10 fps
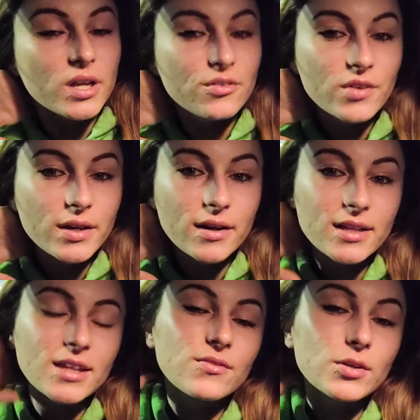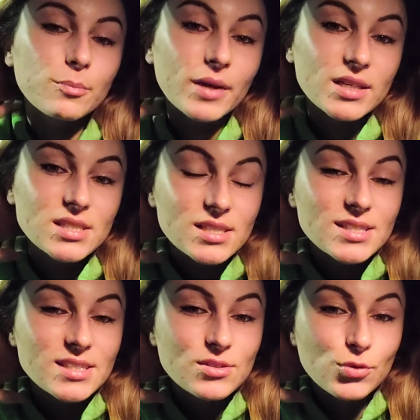but I figure I give you a
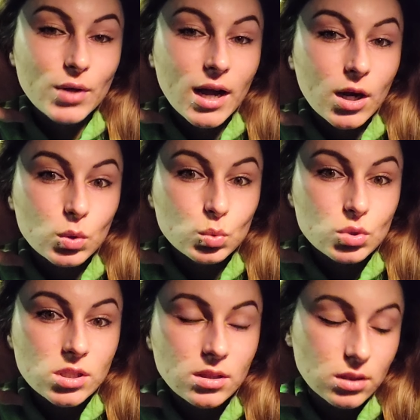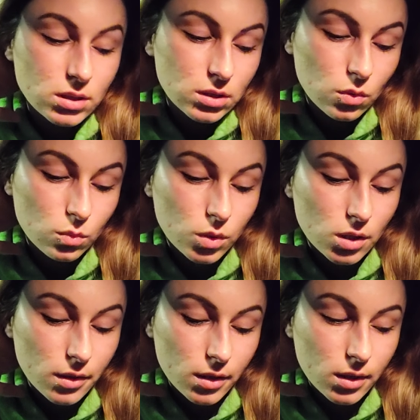basis, ground,
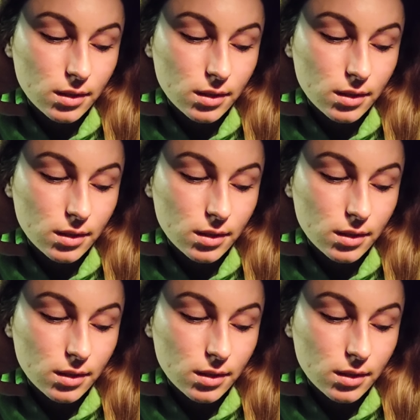work,